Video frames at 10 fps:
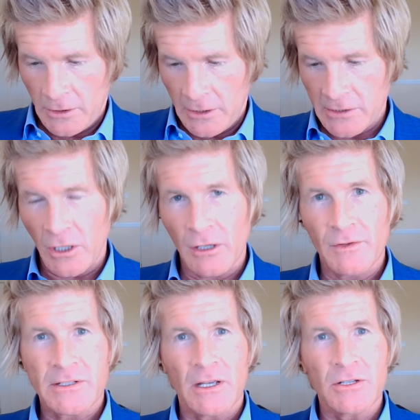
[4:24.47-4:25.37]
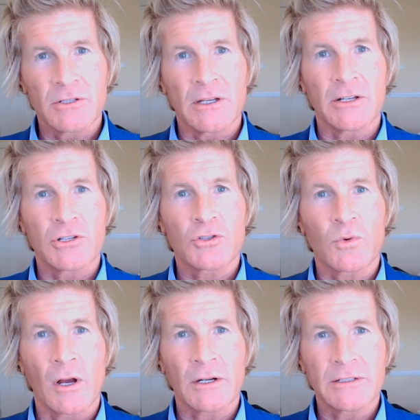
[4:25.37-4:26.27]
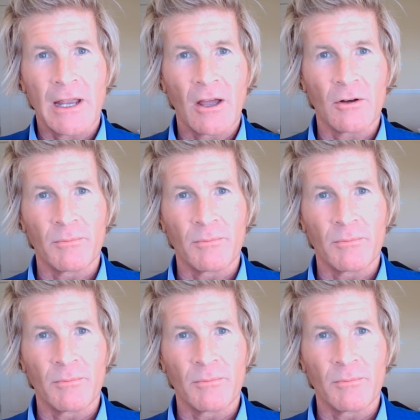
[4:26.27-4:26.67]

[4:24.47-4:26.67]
is all of a sudden, it shrunk down